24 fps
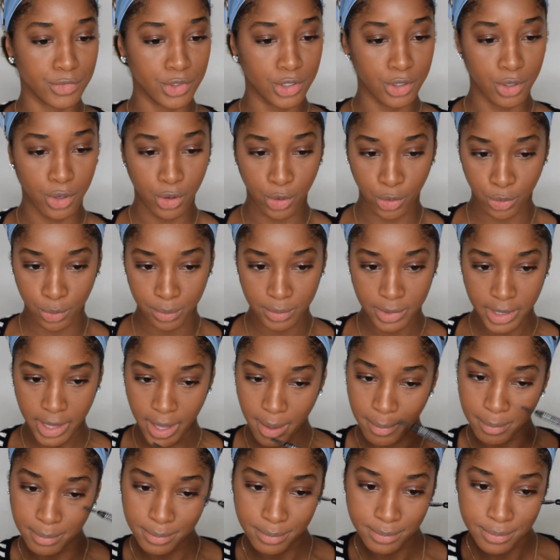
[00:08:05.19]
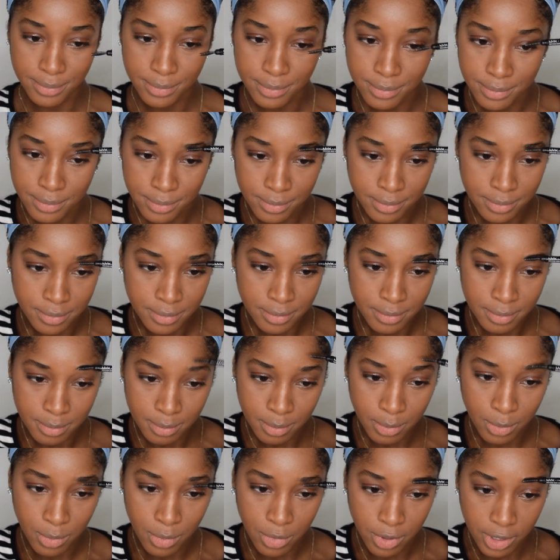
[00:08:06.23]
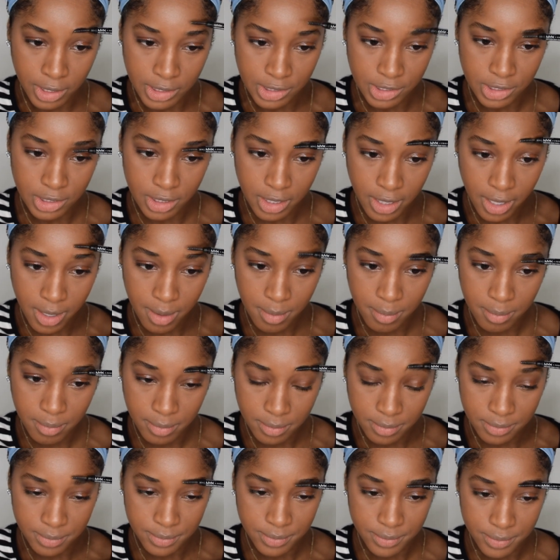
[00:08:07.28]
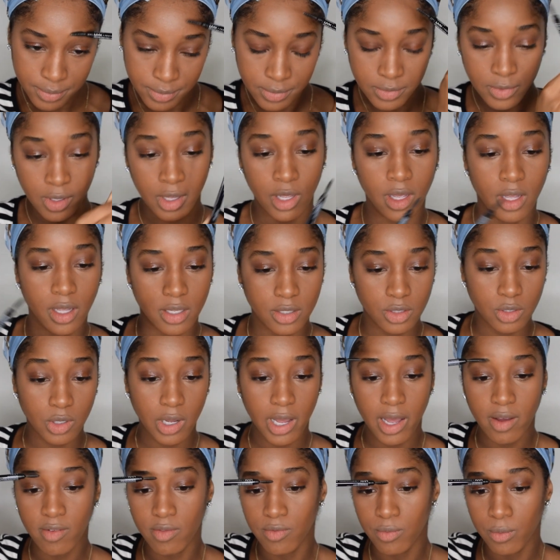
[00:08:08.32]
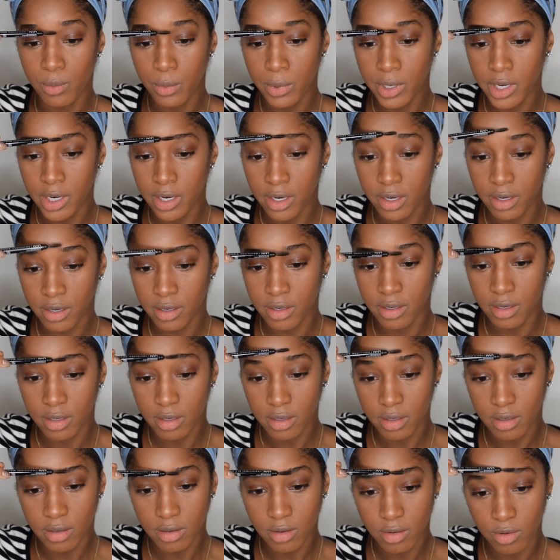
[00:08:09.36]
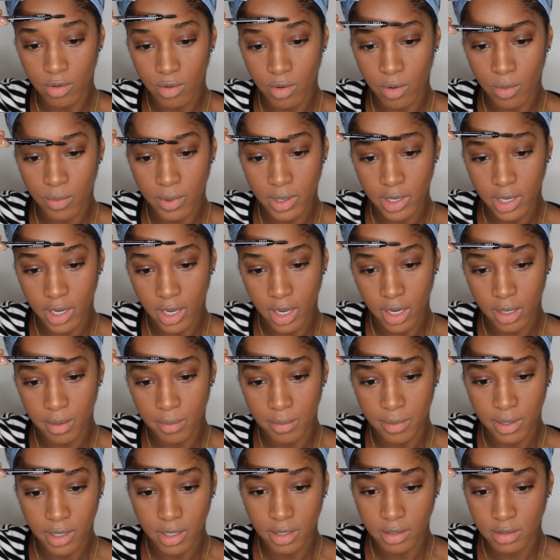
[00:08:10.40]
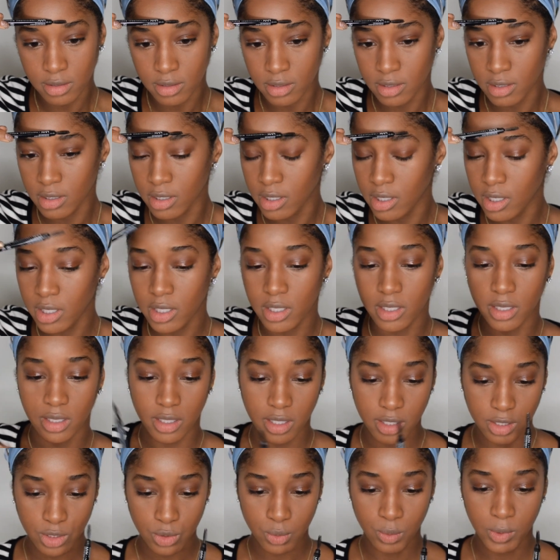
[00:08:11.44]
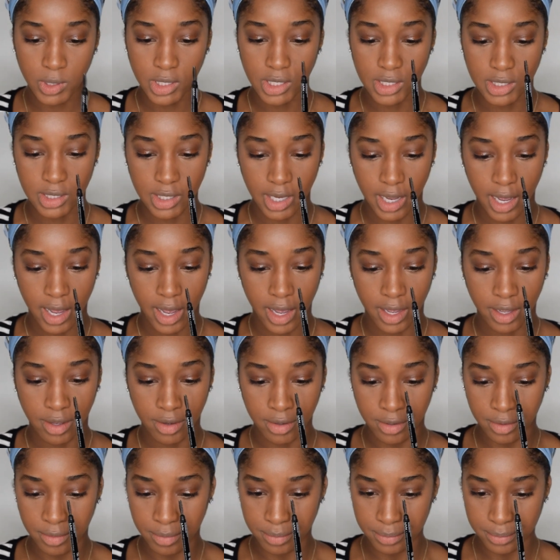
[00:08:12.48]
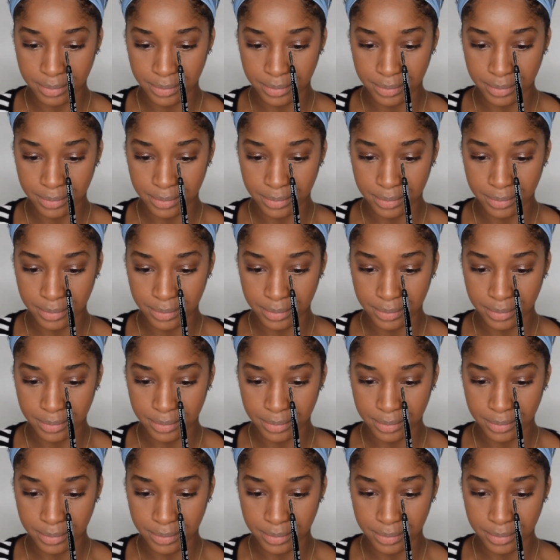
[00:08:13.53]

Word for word: Comb them. Brush them. So I have weird growing eyebrows. This one is higher